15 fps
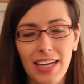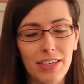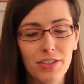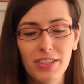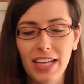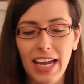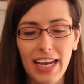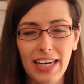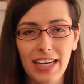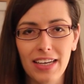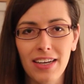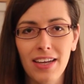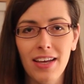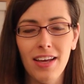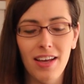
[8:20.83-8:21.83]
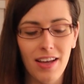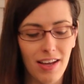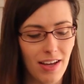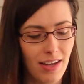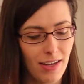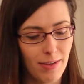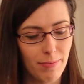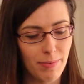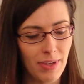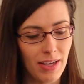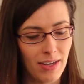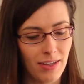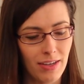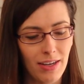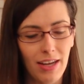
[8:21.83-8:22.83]
I just hate it. Um,
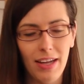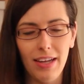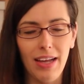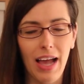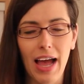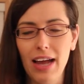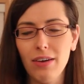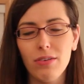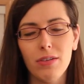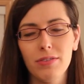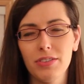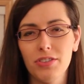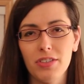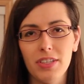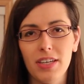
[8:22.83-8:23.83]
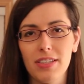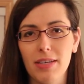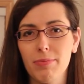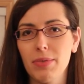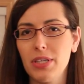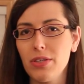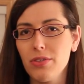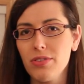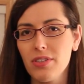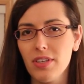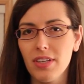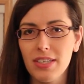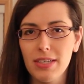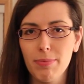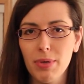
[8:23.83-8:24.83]
I don't know if it's just because I'm used to
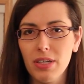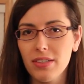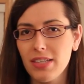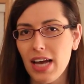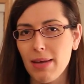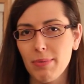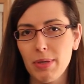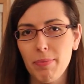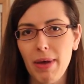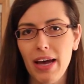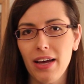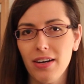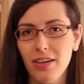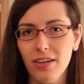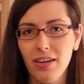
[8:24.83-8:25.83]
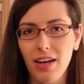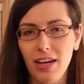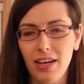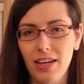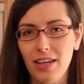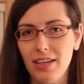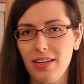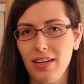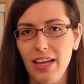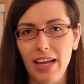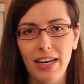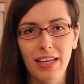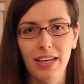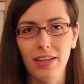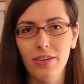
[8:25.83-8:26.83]
the typical diamond pattern on
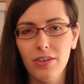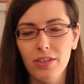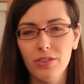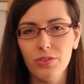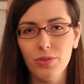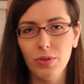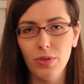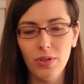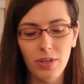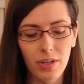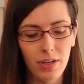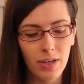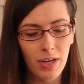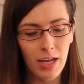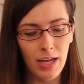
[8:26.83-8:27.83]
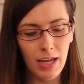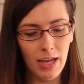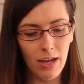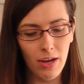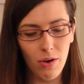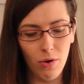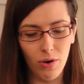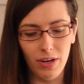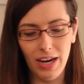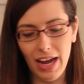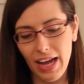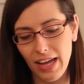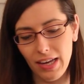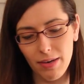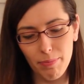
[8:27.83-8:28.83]
any other controller or
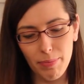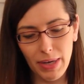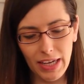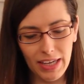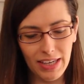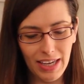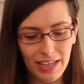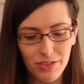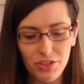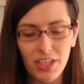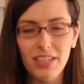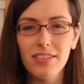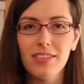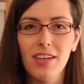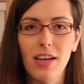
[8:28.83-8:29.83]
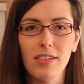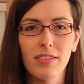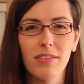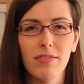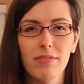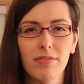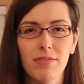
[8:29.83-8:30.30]
not, but it just doesn't